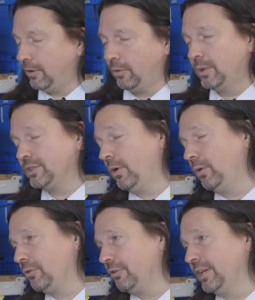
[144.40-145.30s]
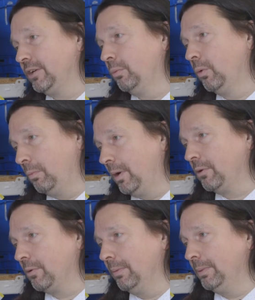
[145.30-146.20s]
always a hot drink and a warm
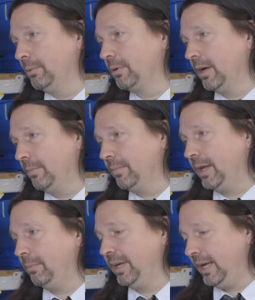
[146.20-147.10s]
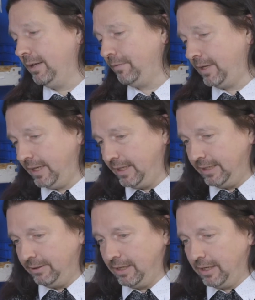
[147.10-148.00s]
welcome when people come. And we have
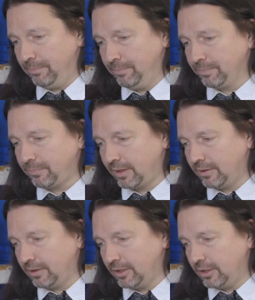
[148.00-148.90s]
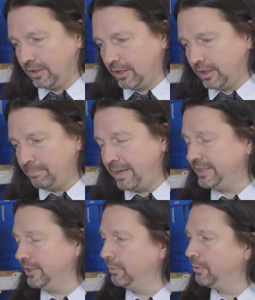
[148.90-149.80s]
a
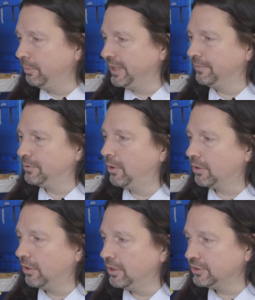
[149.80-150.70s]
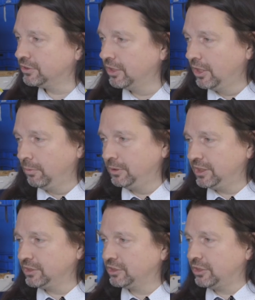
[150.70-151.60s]
menu that we give to our clients, which
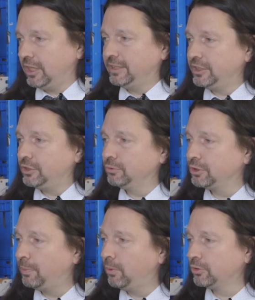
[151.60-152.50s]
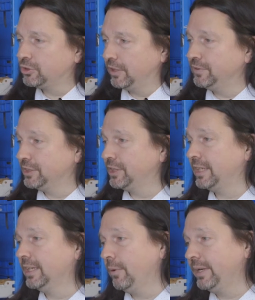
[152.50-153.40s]
has additional support services. They
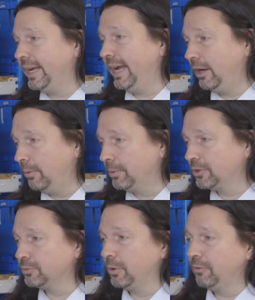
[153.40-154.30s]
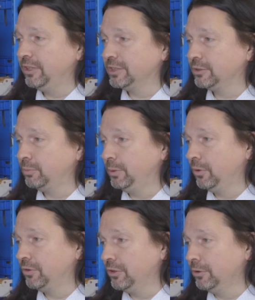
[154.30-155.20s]
can go and get help, because one of the reasons we
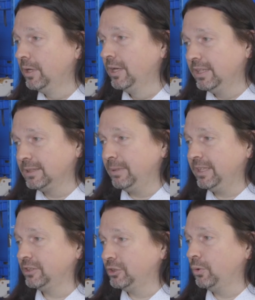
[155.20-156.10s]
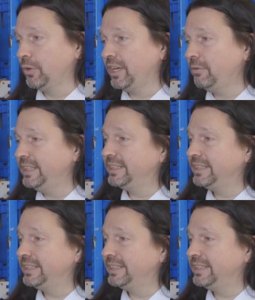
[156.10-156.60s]
want to do is make sure they don't need